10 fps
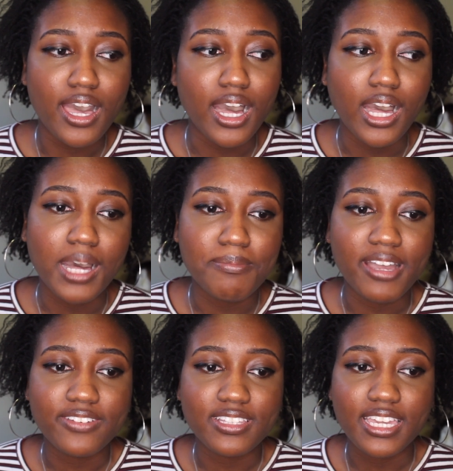
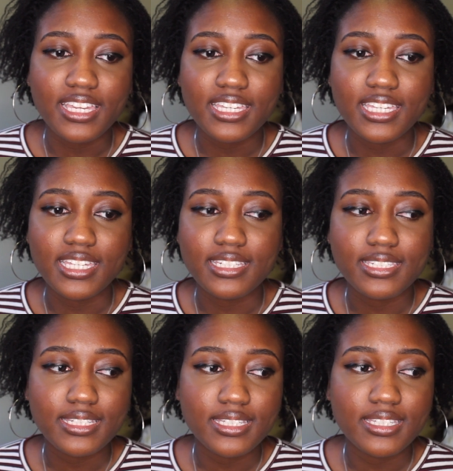I feel like it
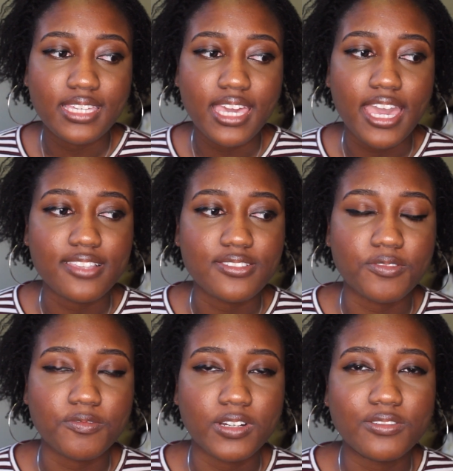has
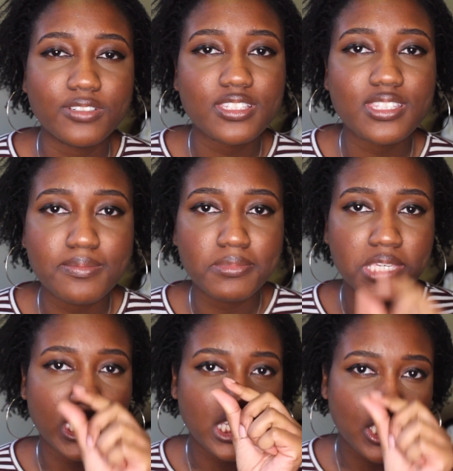grown a
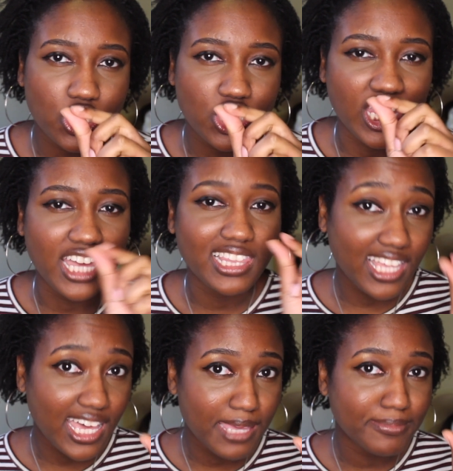smidge, not a
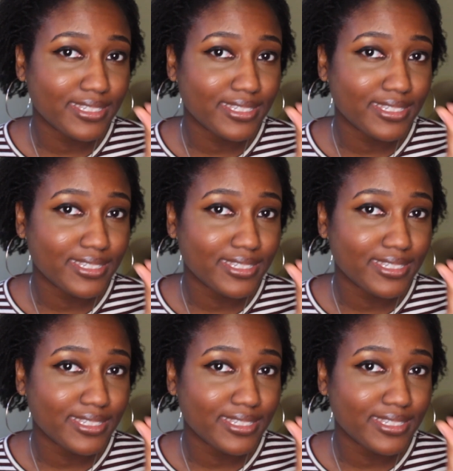lot,